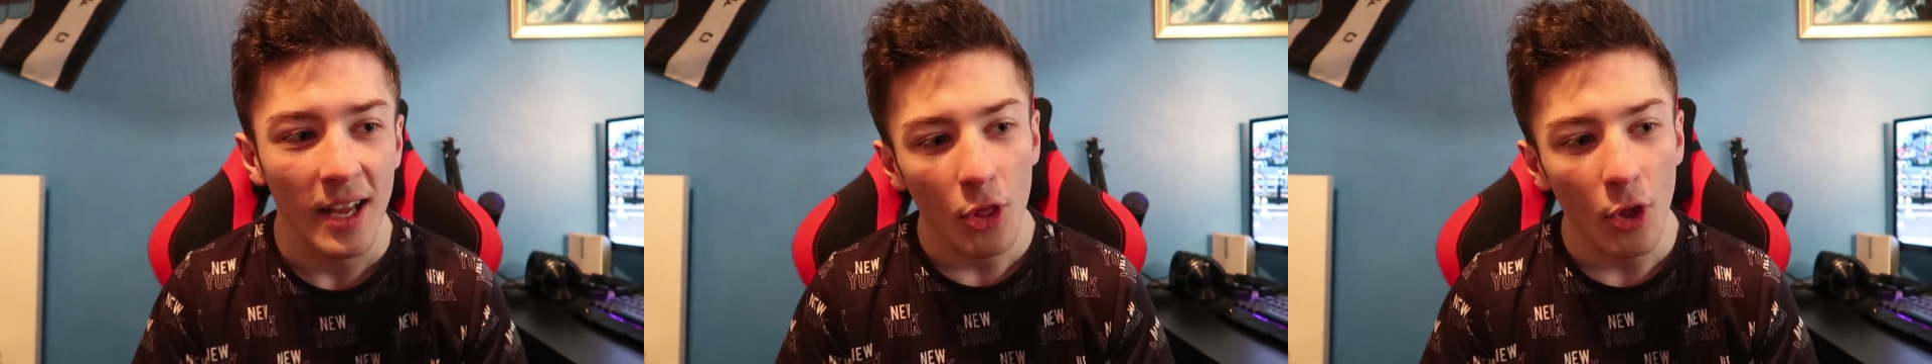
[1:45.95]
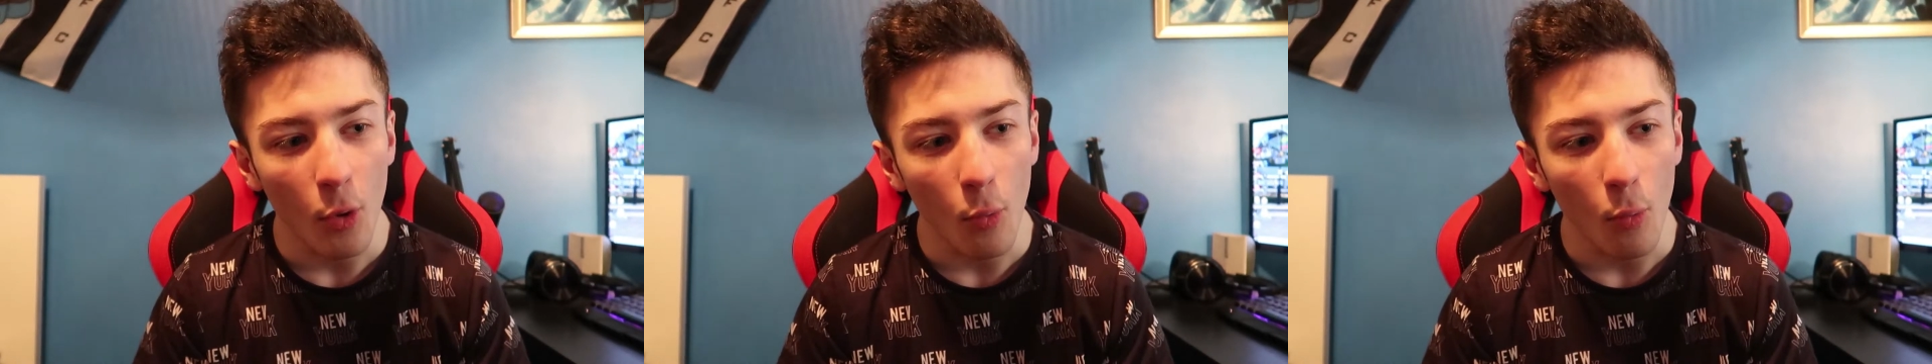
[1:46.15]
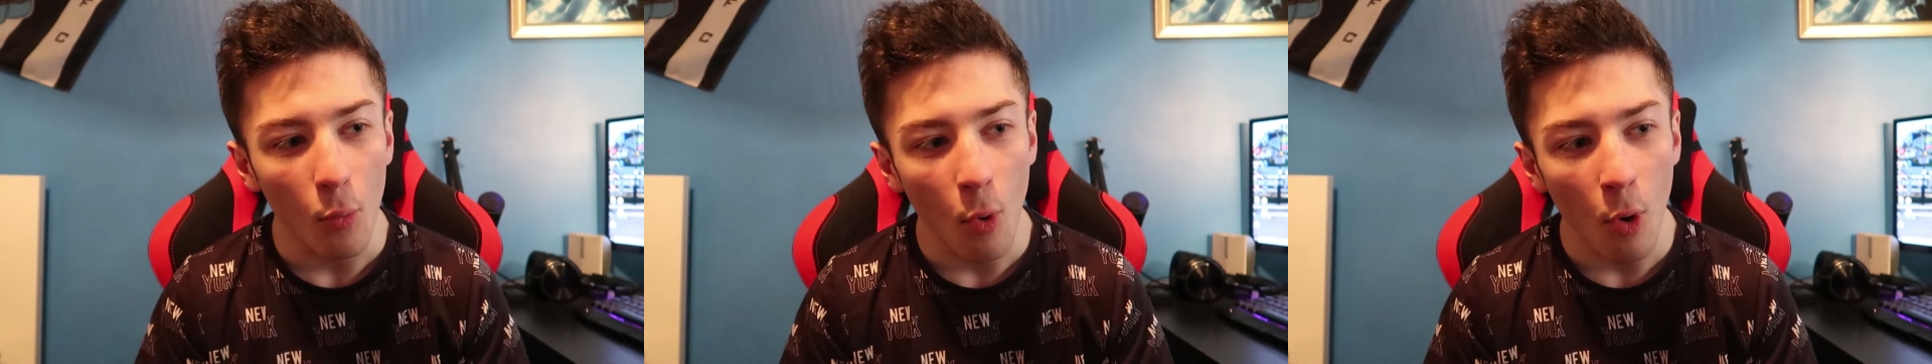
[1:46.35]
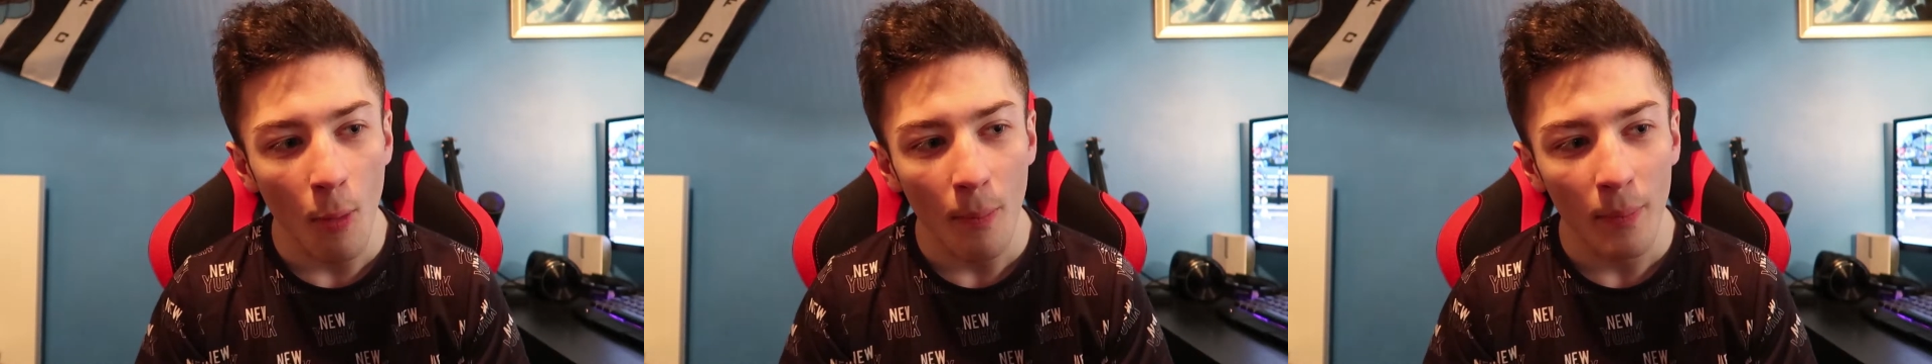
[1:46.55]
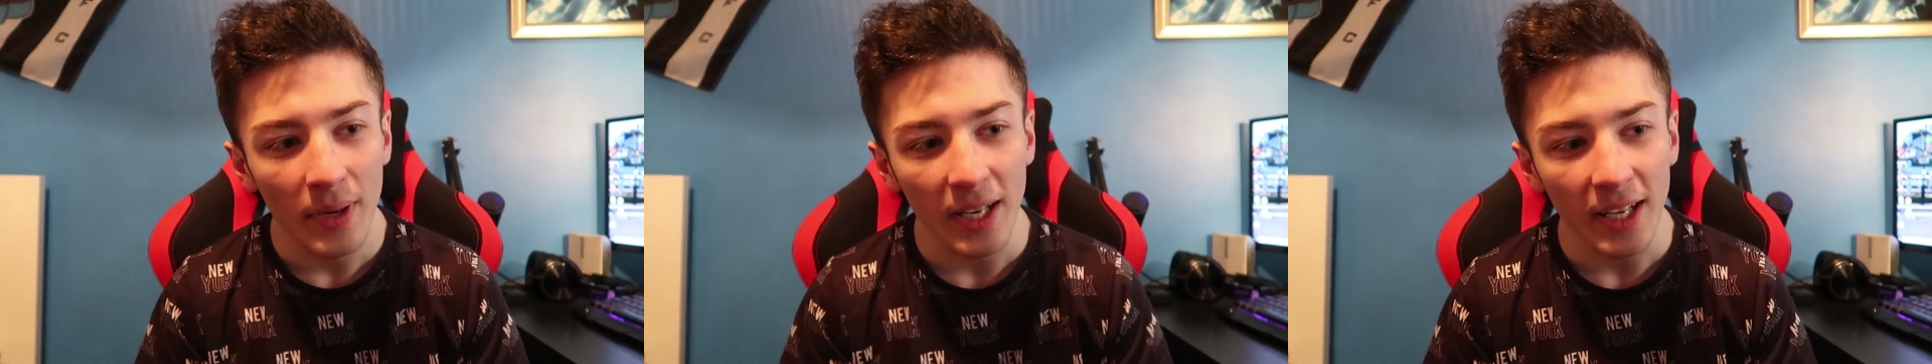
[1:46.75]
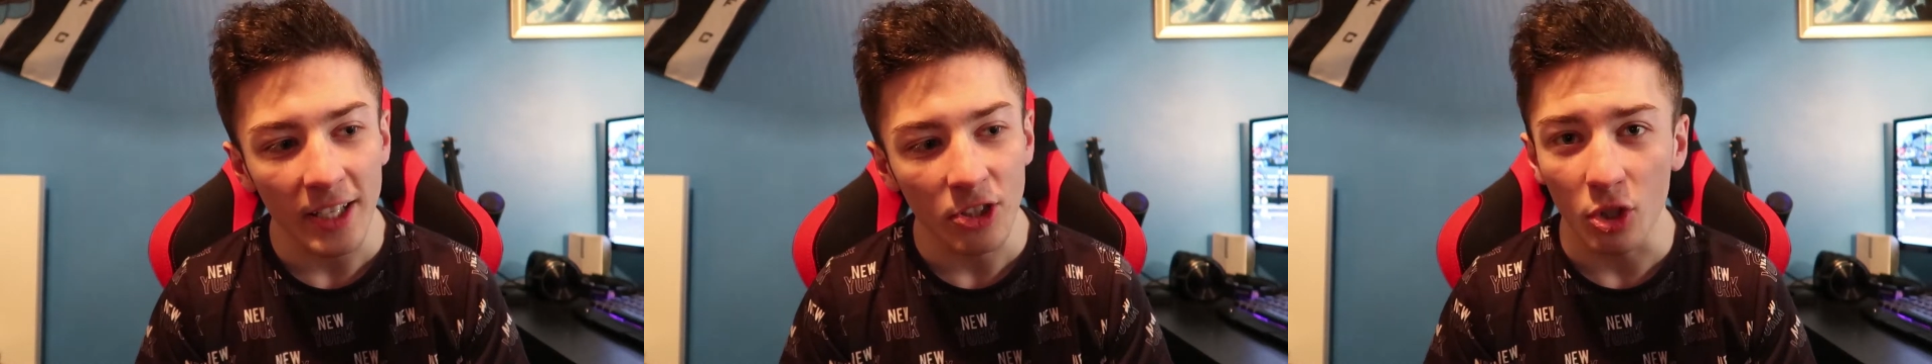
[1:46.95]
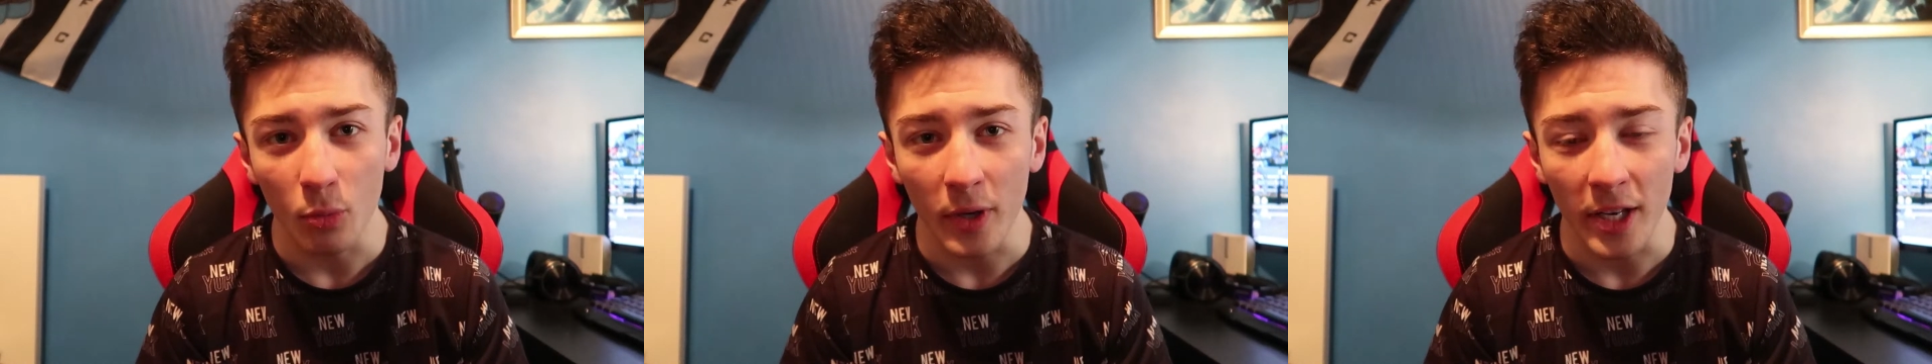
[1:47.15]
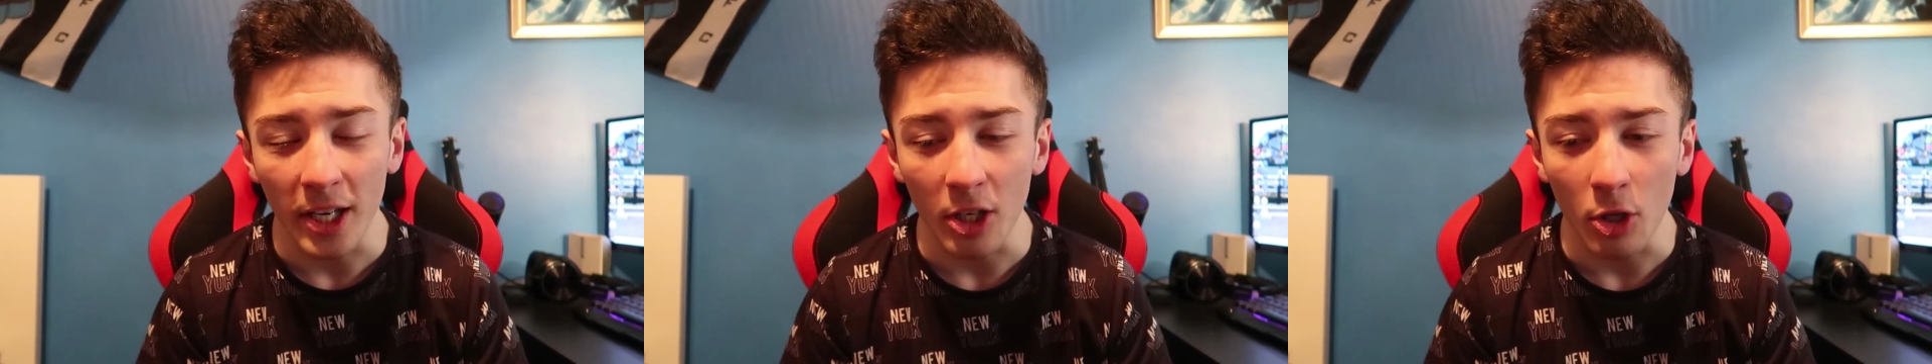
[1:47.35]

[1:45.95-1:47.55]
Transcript: the one place where you